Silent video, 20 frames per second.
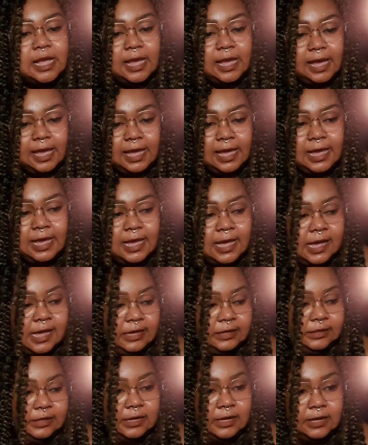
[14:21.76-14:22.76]

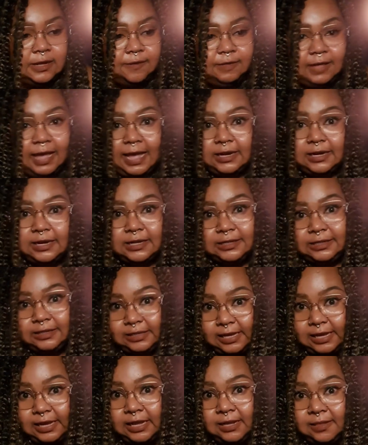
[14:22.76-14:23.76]
And that is
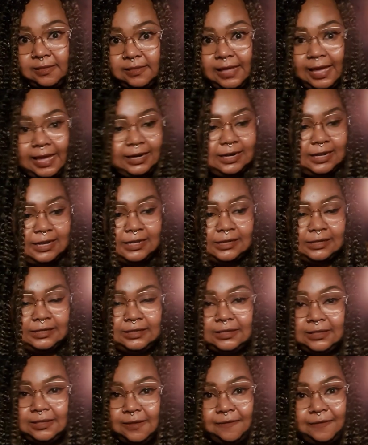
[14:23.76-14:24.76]
it. That
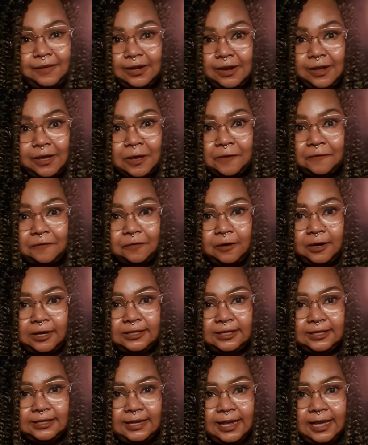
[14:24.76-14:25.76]
is the video for
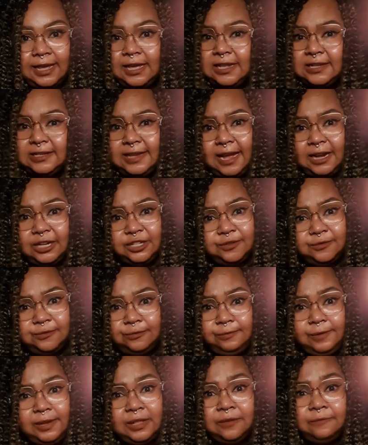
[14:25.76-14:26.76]
today. It's actually
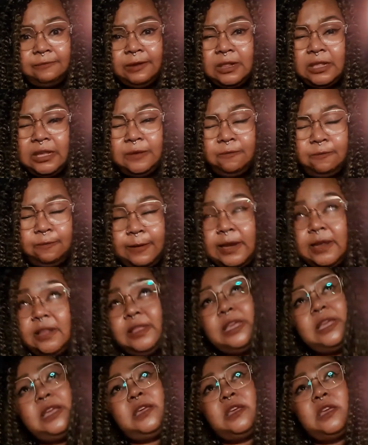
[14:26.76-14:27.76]
really, really,
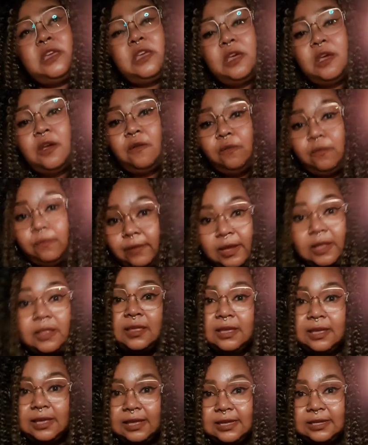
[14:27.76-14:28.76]
really,
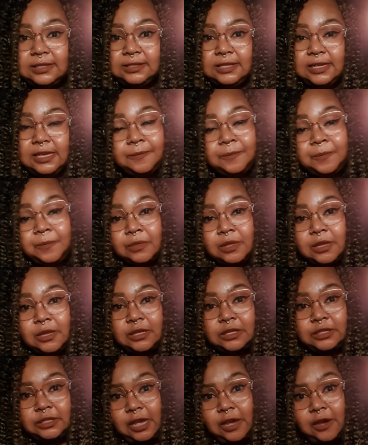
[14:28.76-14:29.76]
really easy.
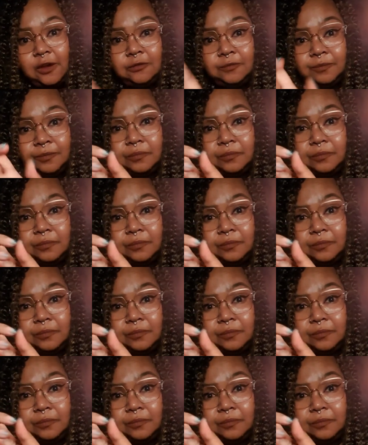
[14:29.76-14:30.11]
So